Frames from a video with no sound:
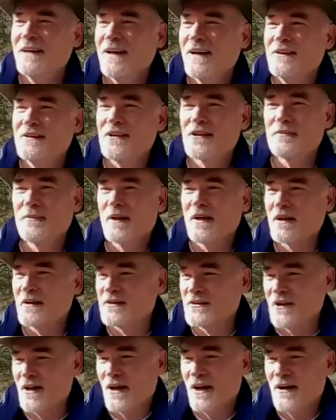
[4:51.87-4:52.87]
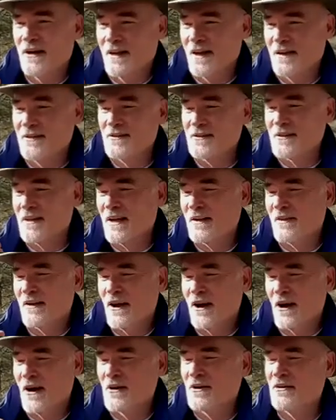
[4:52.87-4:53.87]
And just like the
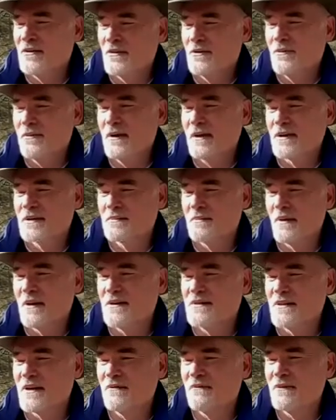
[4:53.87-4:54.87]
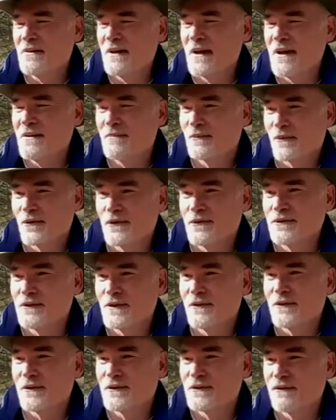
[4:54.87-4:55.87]
hunger that we experience every day proves
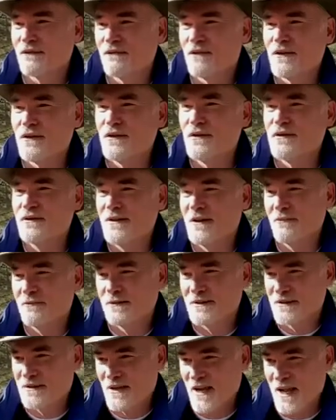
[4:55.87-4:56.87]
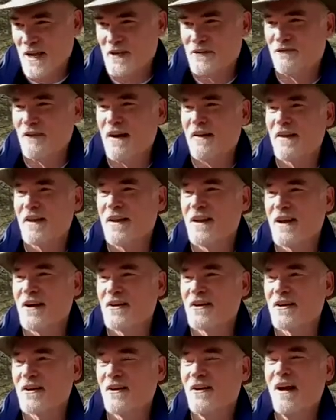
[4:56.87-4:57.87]
that there's food that would satisfy that
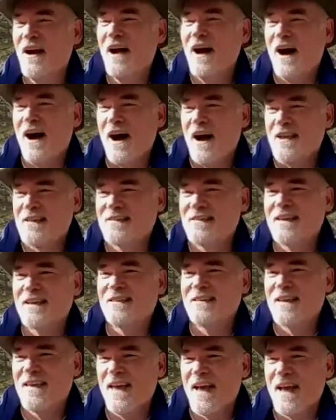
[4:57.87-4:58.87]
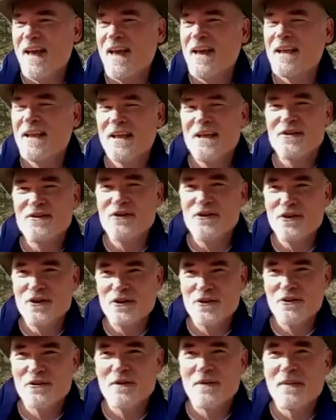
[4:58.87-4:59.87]
hunger, I think the ache in
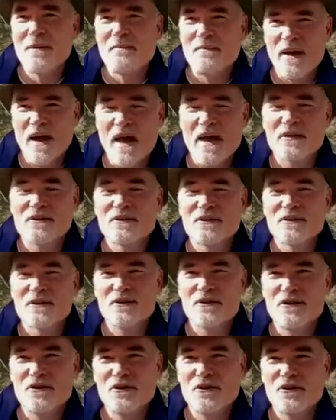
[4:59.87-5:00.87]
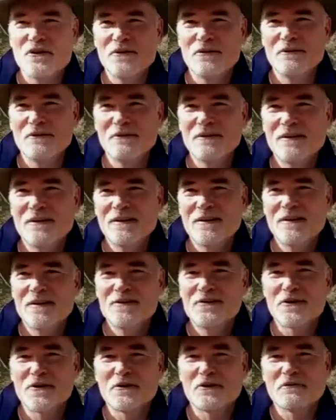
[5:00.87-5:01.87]
you and the passion in you
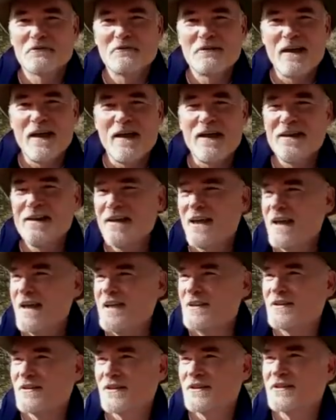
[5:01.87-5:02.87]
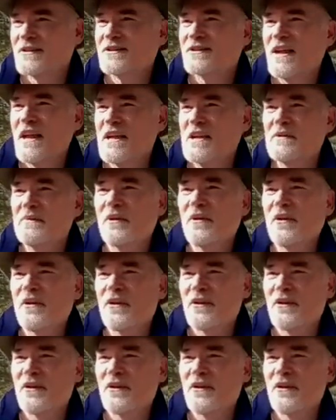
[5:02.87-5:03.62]
to create a sustainable